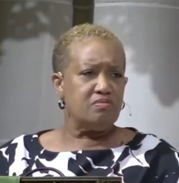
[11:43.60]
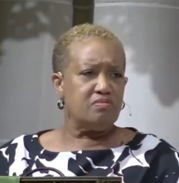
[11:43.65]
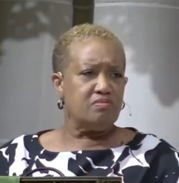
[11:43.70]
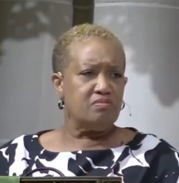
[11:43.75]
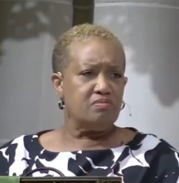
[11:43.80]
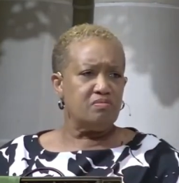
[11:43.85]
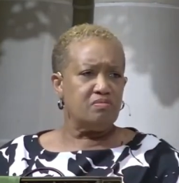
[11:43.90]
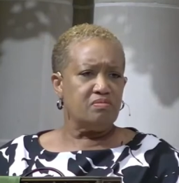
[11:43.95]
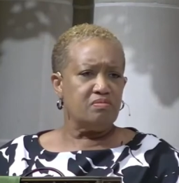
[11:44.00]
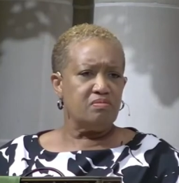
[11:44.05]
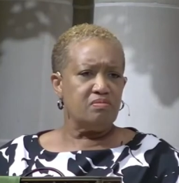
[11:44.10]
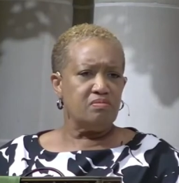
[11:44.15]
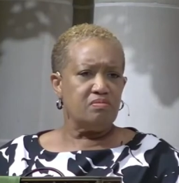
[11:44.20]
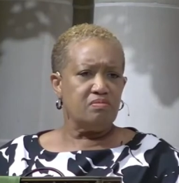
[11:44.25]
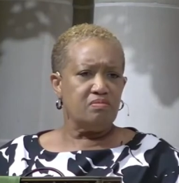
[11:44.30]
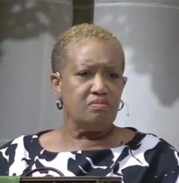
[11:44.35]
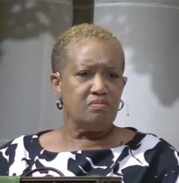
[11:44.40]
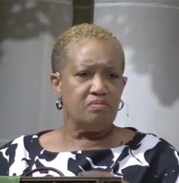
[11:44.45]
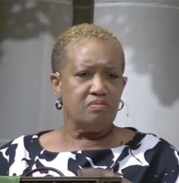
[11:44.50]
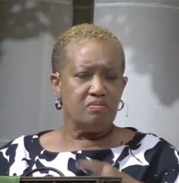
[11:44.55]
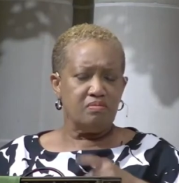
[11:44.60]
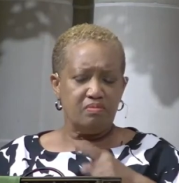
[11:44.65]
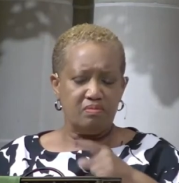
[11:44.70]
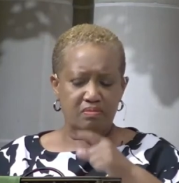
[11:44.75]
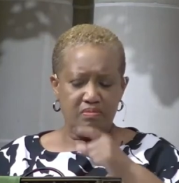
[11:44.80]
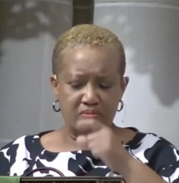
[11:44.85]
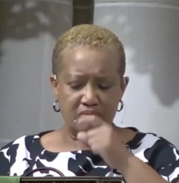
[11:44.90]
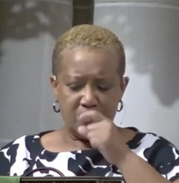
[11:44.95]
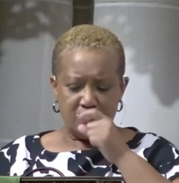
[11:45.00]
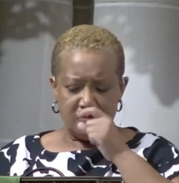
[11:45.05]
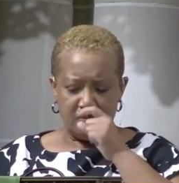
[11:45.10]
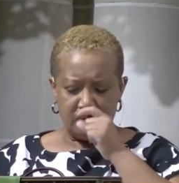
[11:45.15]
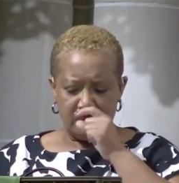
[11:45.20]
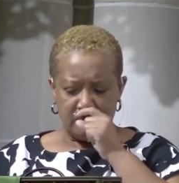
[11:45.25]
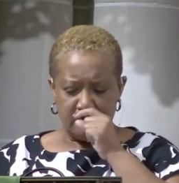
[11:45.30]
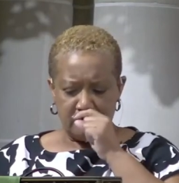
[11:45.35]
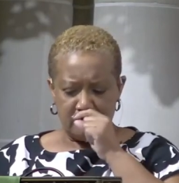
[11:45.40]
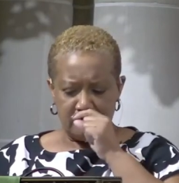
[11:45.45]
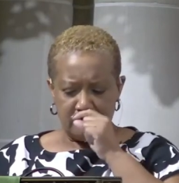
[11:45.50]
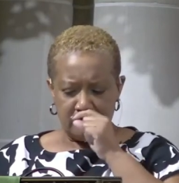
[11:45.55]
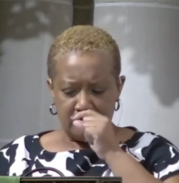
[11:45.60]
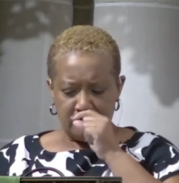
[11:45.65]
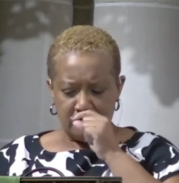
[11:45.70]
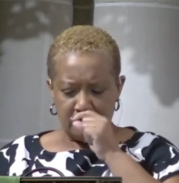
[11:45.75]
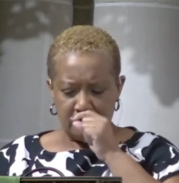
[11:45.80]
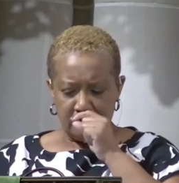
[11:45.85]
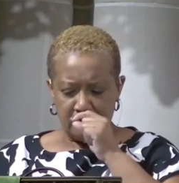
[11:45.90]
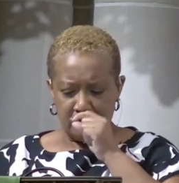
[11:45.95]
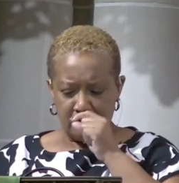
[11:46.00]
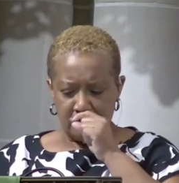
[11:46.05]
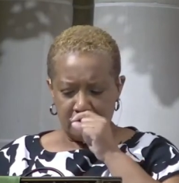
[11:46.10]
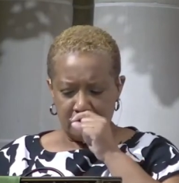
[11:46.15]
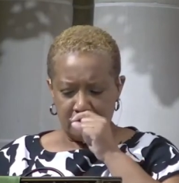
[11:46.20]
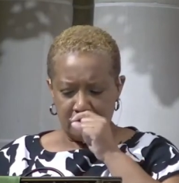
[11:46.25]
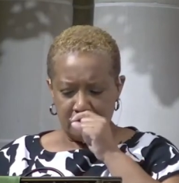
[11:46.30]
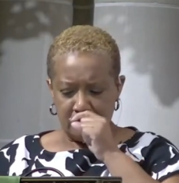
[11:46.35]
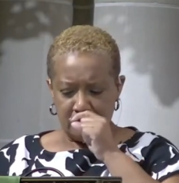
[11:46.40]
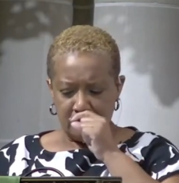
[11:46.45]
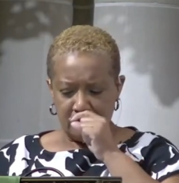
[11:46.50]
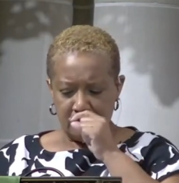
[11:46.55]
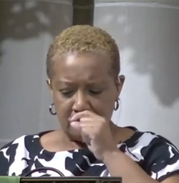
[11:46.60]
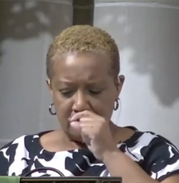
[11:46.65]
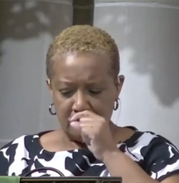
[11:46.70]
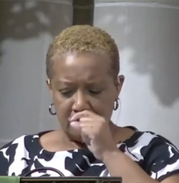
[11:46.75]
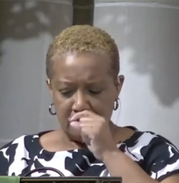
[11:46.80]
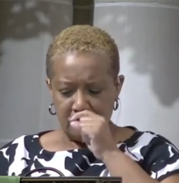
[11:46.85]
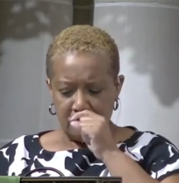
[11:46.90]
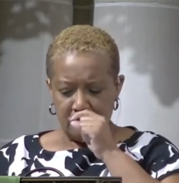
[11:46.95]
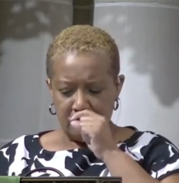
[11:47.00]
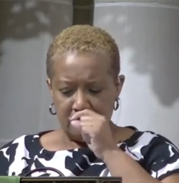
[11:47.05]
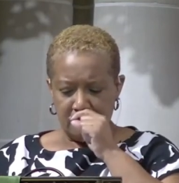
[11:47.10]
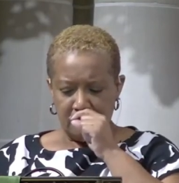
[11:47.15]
Nothing is said.